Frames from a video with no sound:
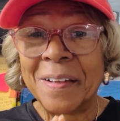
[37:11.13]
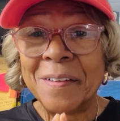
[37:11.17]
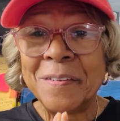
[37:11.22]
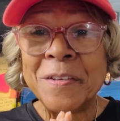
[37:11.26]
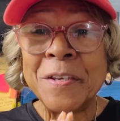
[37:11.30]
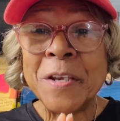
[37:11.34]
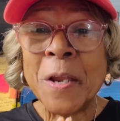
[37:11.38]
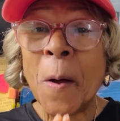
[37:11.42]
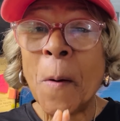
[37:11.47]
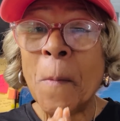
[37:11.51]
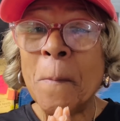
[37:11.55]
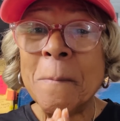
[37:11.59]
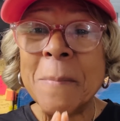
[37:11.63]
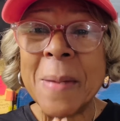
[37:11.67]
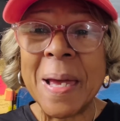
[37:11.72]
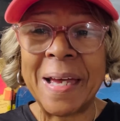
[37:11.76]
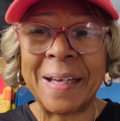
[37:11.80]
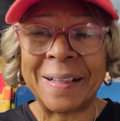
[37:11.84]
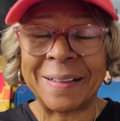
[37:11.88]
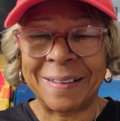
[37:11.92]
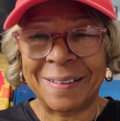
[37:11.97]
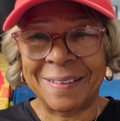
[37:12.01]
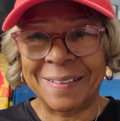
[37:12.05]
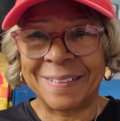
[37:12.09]
no
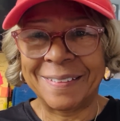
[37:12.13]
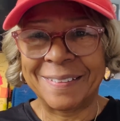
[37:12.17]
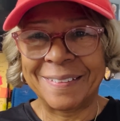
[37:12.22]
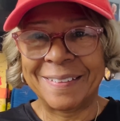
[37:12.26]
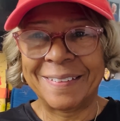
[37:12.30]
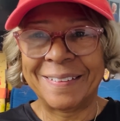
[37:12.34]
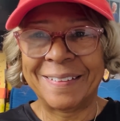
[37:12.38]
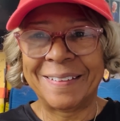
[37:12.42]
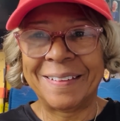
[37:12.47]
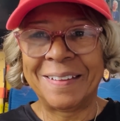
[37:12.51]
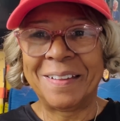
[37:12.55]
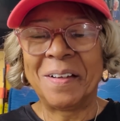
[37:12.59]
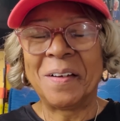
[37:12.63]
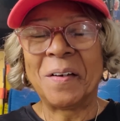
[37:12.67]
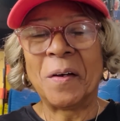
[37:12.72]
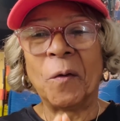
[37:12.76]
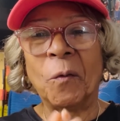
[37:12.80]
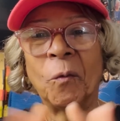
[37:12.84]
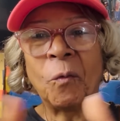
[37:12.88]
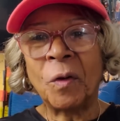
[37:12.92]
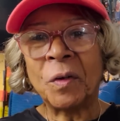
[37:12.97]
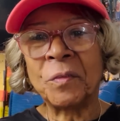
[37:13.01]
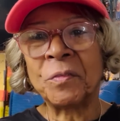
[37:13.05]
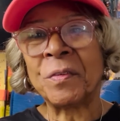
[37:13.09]
matter
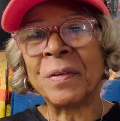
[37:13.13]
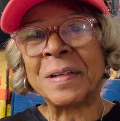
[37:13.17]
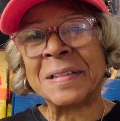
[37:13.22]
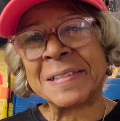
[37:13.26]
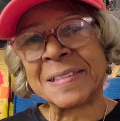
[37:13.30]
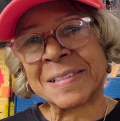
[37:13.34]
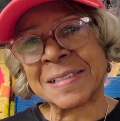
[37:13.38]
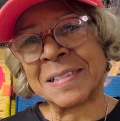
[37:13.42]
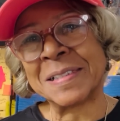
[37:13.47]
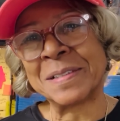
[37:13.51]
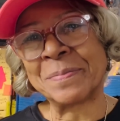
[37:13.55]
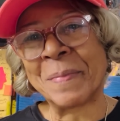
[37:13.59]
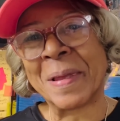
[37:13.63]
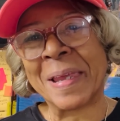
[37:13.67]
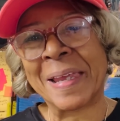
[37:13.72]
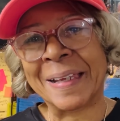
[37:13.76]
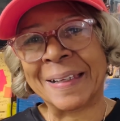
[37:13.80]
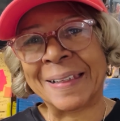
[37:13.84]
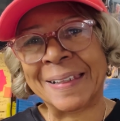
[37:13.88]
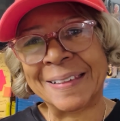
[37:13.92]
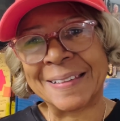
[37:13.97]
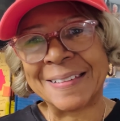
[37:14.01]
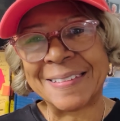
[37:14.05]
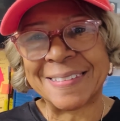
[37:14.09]
what race this
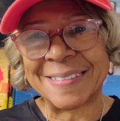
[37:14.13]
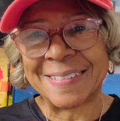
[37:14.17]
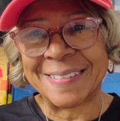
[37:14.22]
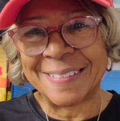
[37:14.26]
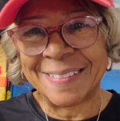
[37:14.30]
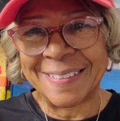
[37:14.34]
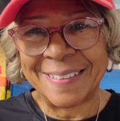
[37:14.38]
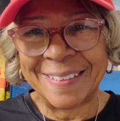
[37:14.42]
man is.